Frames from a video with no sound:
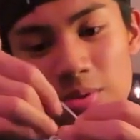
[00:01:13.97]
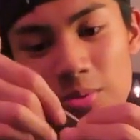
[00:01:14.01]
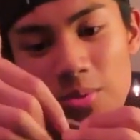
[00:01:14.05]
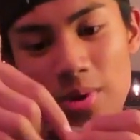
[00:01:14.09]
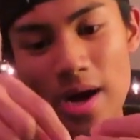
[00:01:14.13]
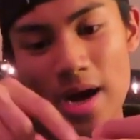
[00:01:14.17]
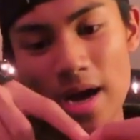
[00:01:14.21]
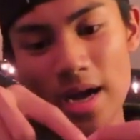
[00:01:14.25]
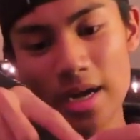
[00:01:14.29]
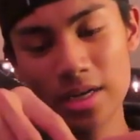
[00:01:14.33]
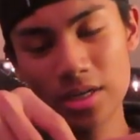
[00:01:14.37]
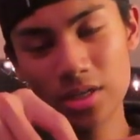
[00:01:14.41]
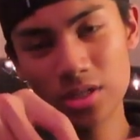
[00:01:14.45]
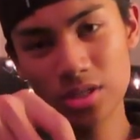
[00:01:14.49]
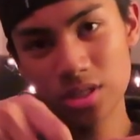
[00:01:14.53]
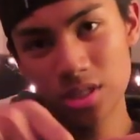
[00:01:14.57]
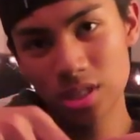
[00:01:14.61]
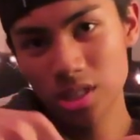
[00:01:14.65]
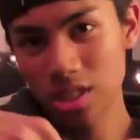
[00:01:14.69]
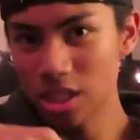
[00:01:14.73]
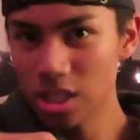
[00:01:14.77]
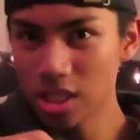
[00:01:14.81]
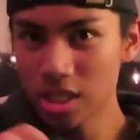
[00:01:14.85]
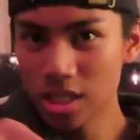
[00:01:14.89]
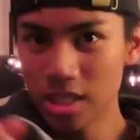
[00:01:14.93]
the
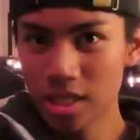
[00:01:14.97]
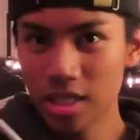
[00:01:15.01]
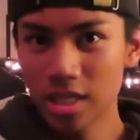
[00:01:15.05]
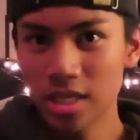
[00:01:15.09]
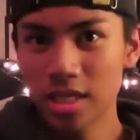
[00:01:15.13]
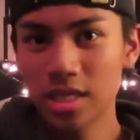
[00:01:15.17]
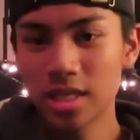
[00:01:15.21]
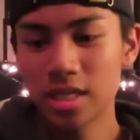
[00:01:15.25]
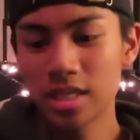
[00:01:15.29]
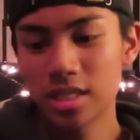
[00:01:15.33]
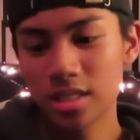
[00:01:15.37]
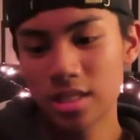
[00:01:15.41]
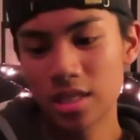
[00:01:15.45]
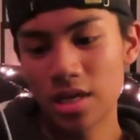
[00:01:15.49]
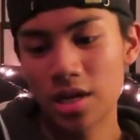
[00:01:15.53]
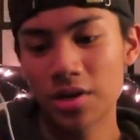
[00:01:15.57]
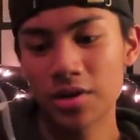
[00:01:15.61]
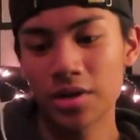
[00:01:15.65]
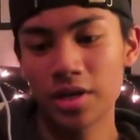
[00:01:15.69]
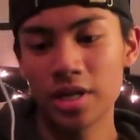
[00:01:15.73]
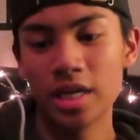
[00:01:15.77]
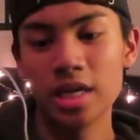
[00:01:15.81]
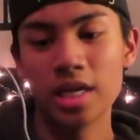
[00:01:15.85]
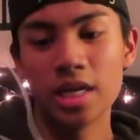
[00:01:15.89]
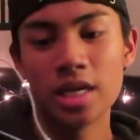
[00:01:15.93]
wires.
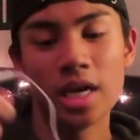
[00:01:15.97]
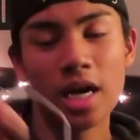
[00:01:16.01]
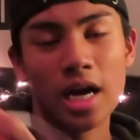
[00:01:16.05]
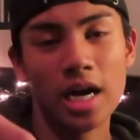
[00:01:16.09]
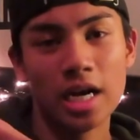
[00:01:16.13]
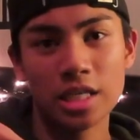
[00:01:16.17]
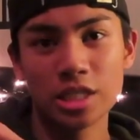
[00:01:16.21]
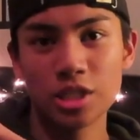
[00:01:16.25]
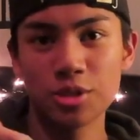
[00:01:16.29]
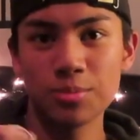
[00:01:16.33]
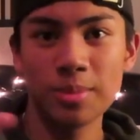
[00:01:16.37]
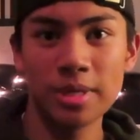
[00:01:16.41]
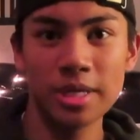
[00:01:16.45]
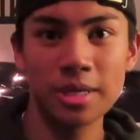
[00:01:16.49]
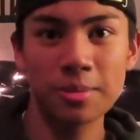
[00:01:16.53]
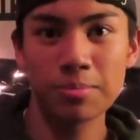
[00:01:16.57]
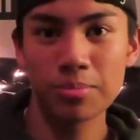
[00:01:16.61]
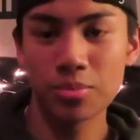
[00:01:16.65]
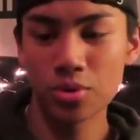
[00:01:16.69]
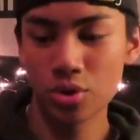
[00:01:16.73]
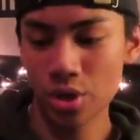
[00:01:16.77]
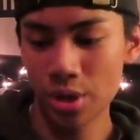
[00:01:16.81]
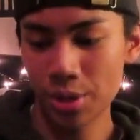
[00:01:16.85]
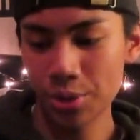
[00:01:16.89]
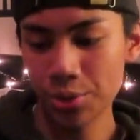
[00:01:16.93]
Sorry, I speak
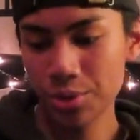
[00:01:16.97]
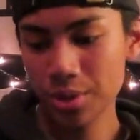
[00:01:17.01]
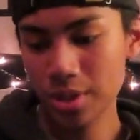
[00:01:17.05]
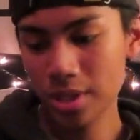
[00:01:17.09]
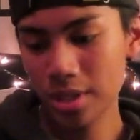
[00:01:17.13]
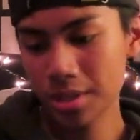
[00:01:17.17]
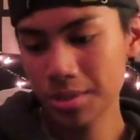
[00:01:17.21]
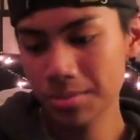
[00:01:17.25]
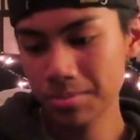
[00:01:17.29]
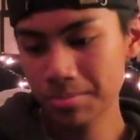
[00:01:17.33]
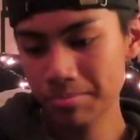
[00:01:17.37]
broke.